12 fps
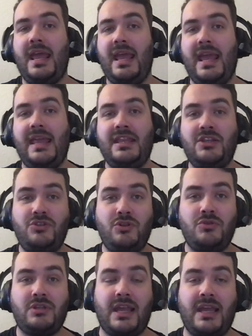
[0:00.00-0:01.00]
In this
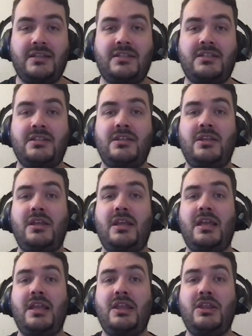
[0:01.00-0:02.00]
use case,
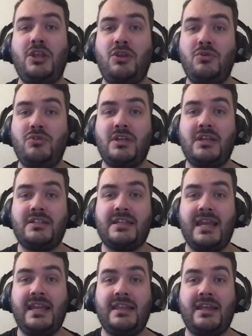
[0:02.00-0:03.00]
the user is
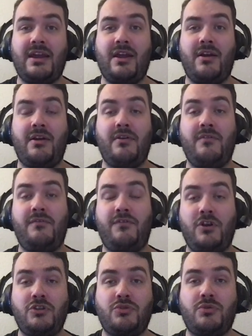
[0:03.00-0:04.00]
getting their
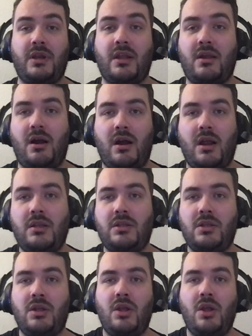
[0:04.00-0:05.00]
first credit card,
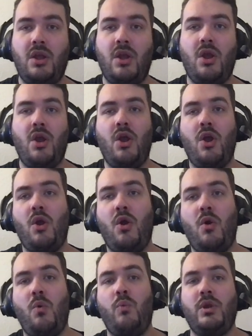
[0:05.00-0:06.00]

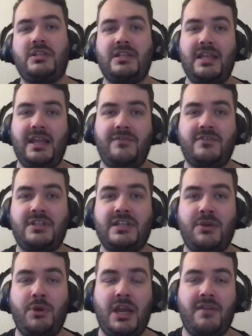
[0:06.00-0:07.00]
which leaves the
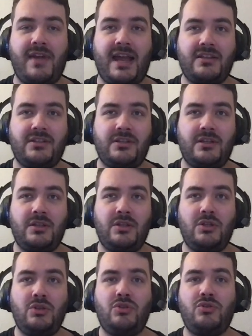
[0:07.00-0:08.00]
generative
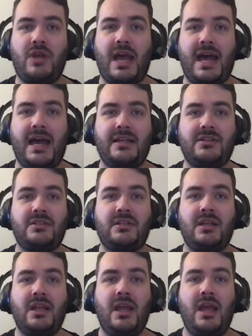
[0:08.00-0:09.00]
action to
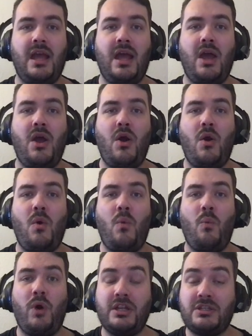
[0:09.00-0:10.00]
ask
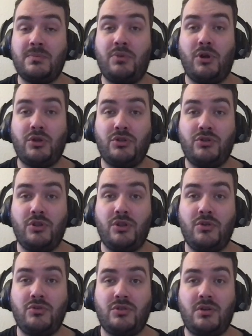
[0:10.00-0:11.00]
what is important to the
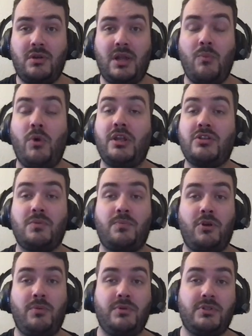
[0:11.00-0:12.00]
user and what is the
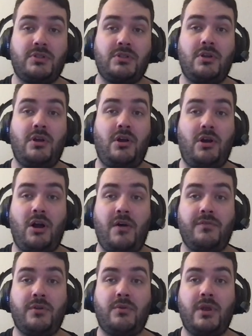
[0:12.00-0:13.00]
purpose
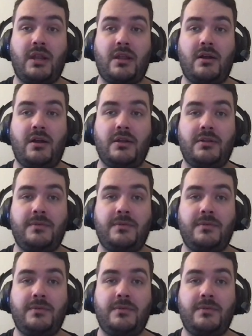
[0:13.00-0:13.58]
of the credit card.